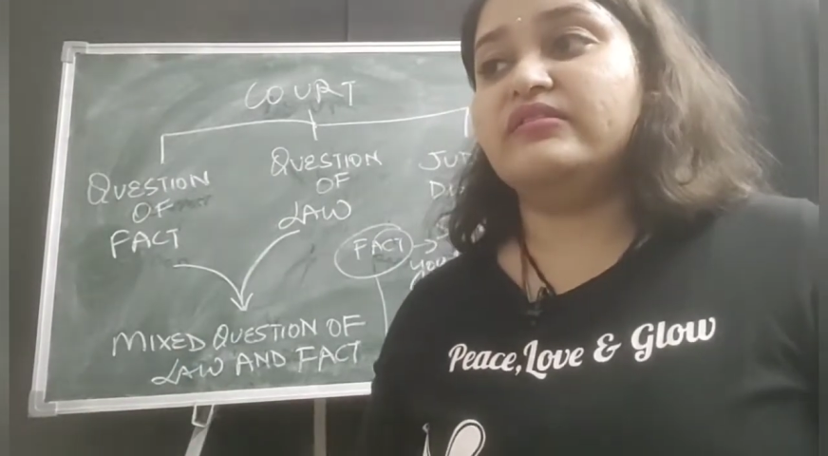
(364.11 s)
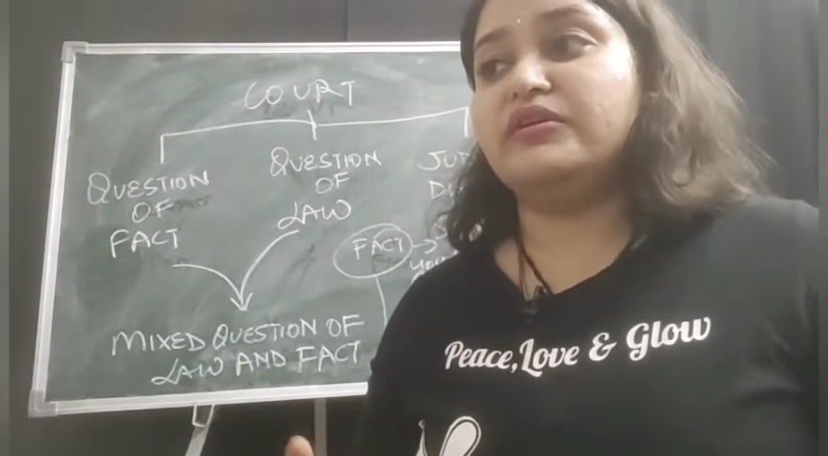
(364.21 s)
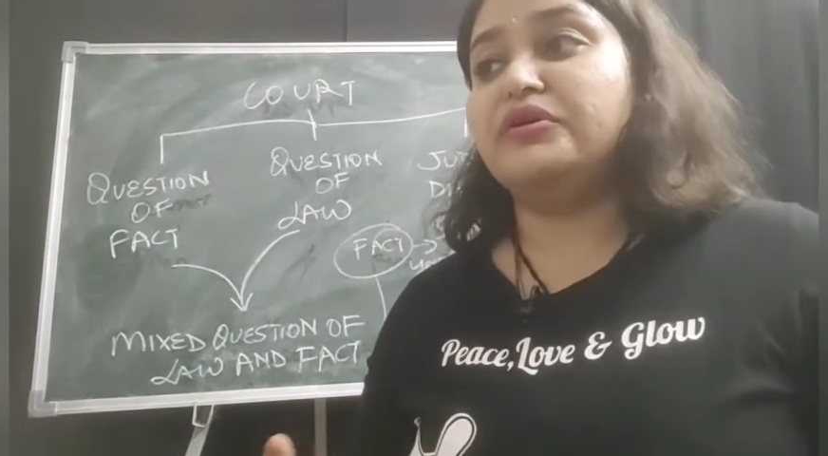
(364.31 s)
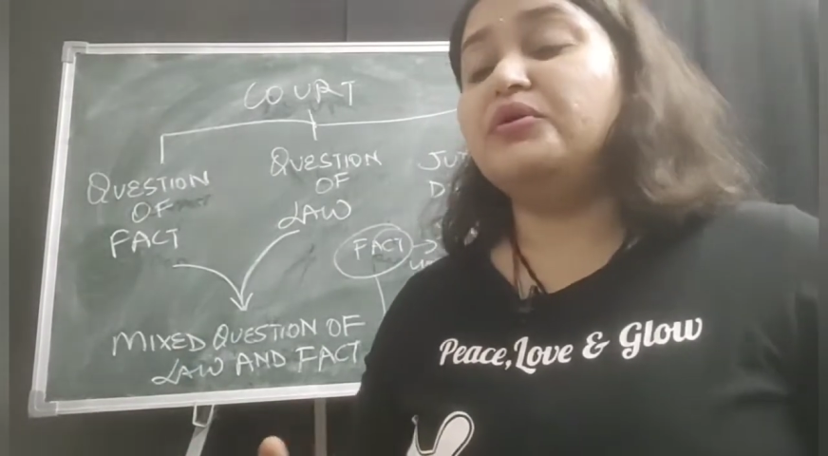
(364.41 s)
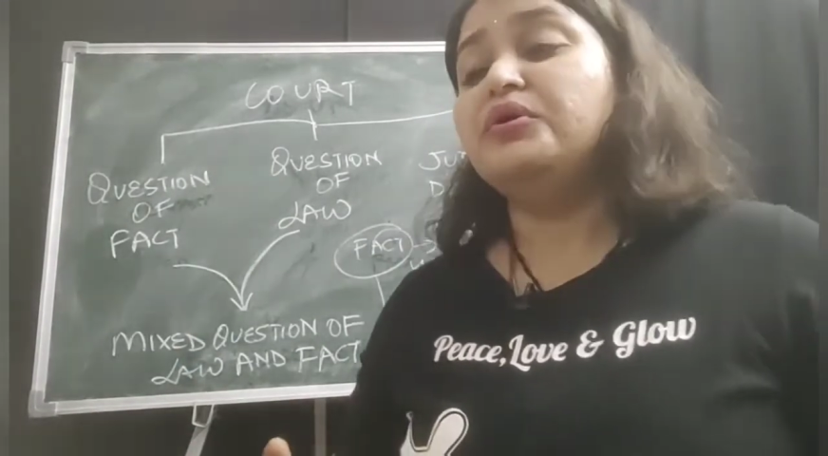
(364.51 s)

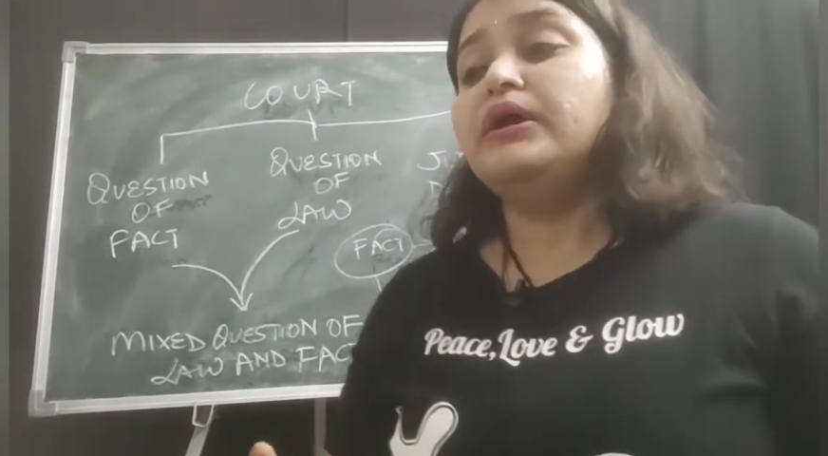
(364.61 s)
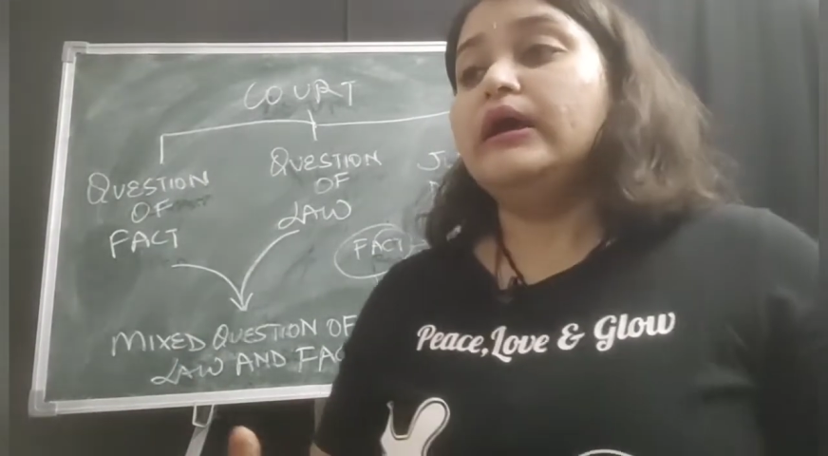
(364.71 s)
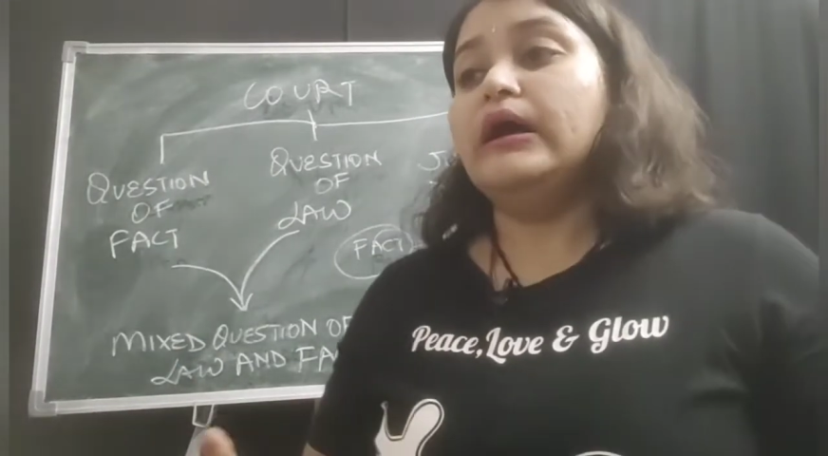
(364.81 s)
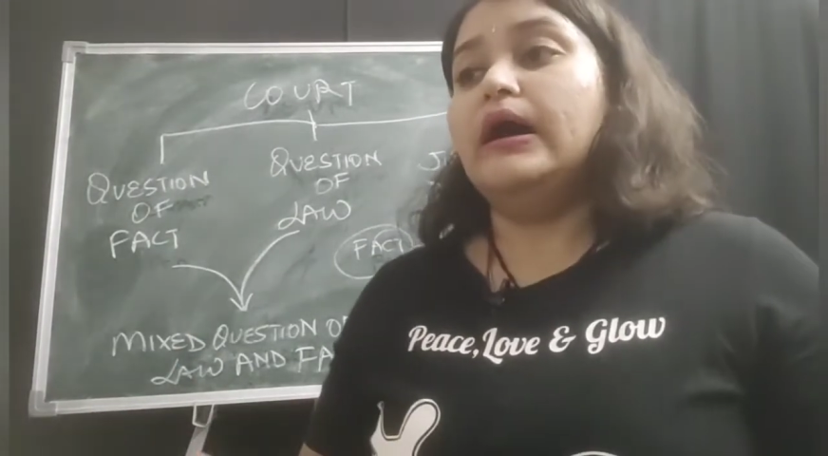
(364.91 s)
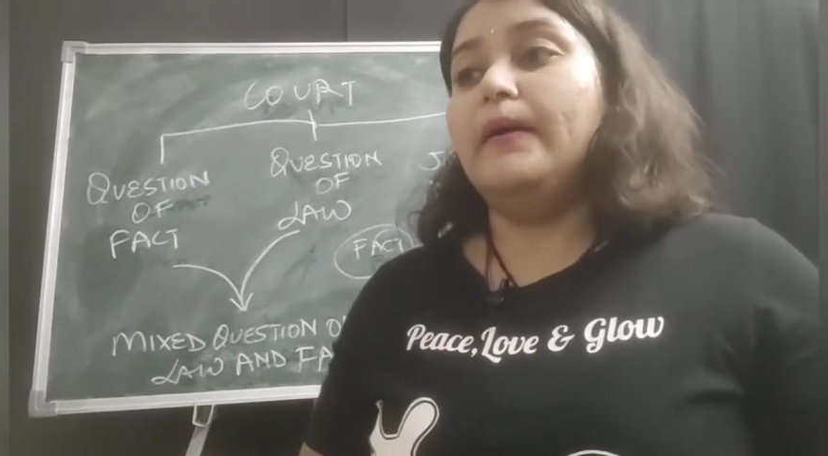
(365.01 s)

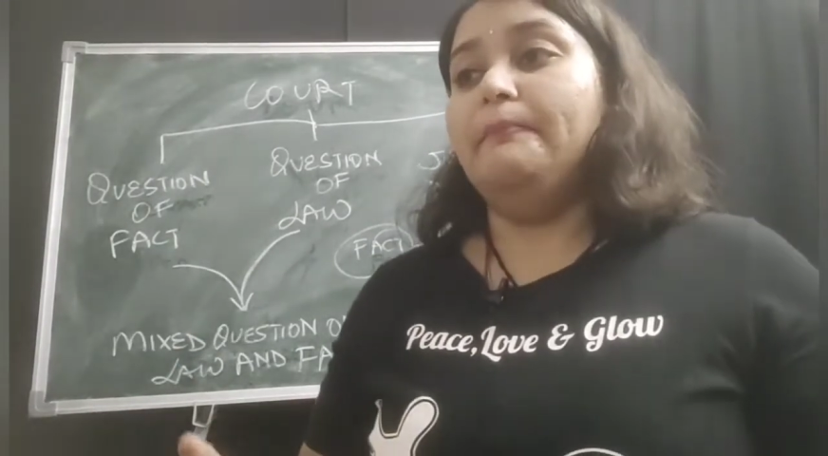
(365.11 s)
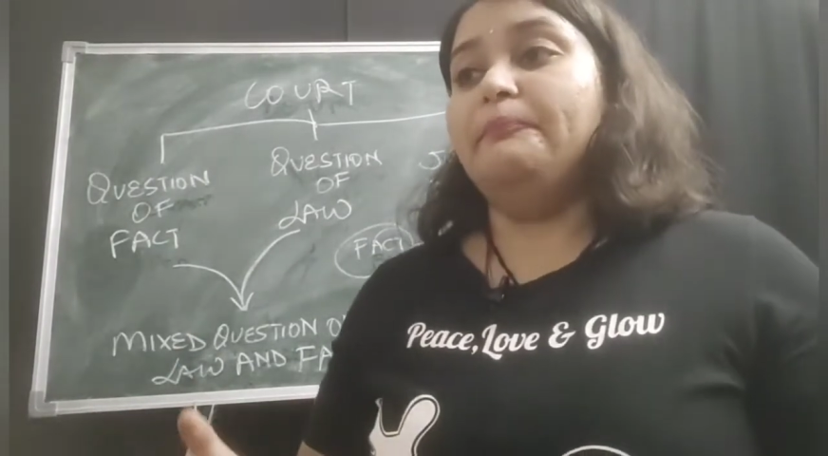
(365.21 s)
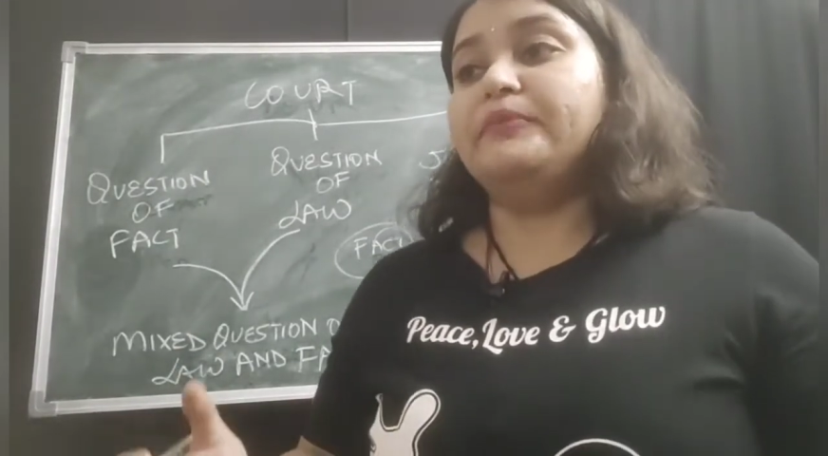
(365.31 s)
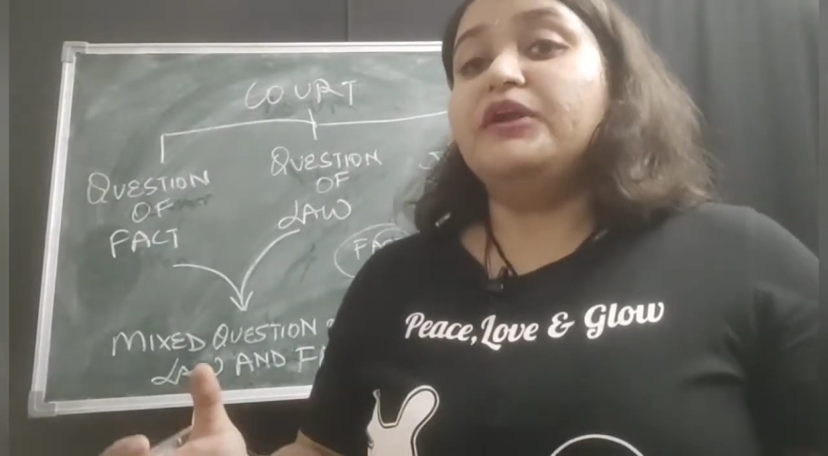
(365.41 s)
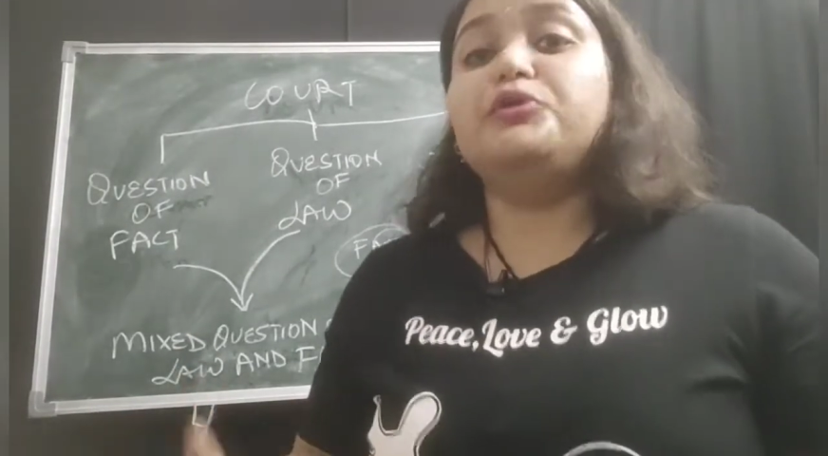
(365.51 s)

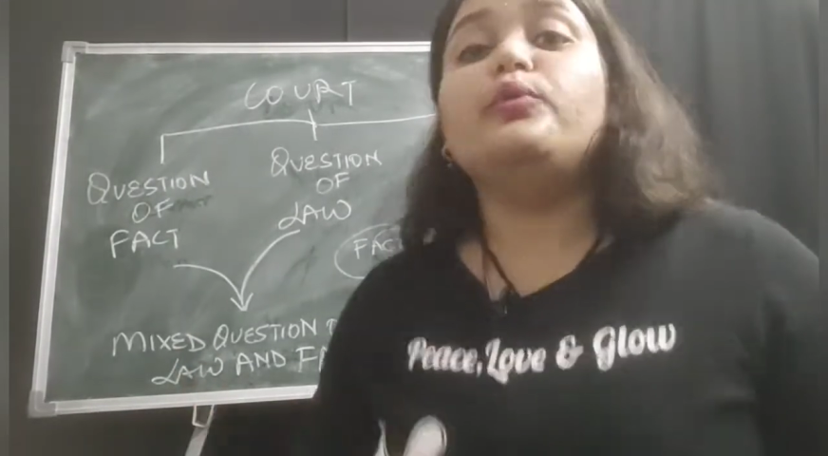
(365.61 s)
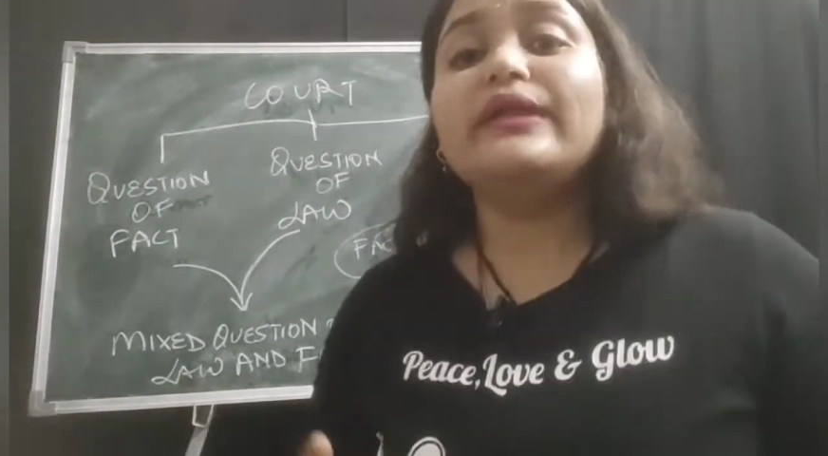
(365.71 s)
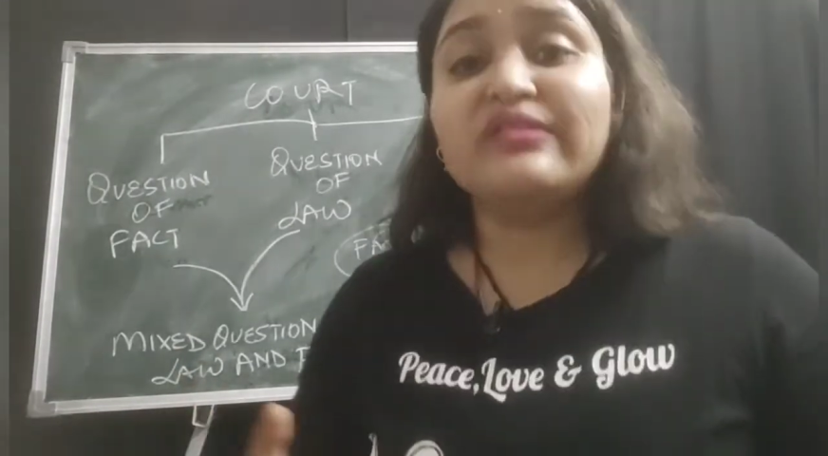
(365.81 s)
doing